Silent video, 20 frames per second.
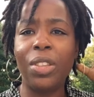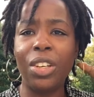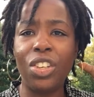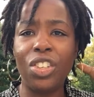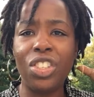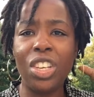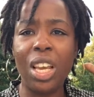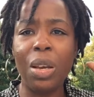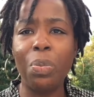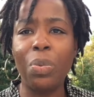The
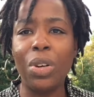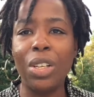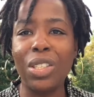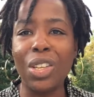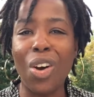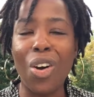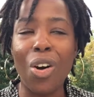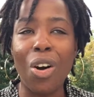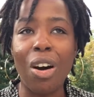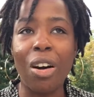shape
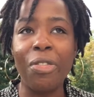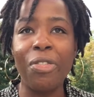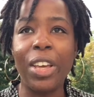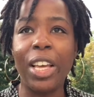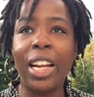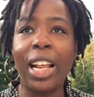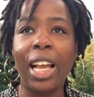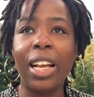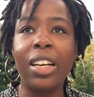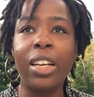was off,
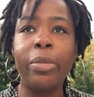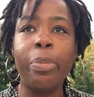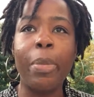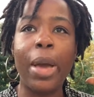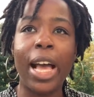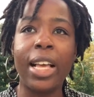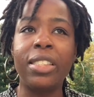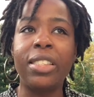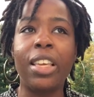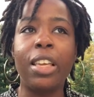and I could
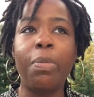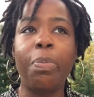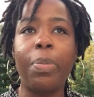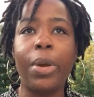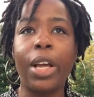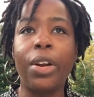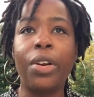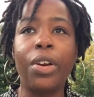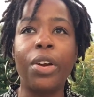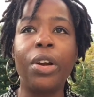mask it
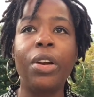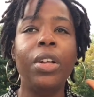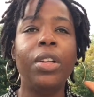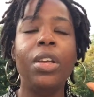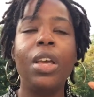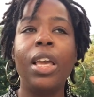better